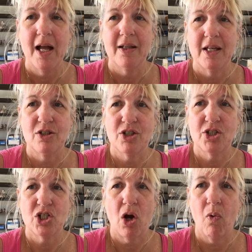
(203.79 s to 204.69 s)
They just
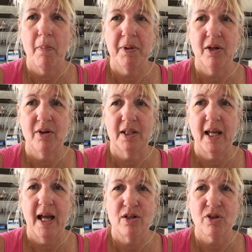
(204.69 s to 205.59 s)
show up here at the
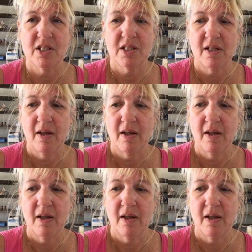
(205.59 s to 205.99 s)
address.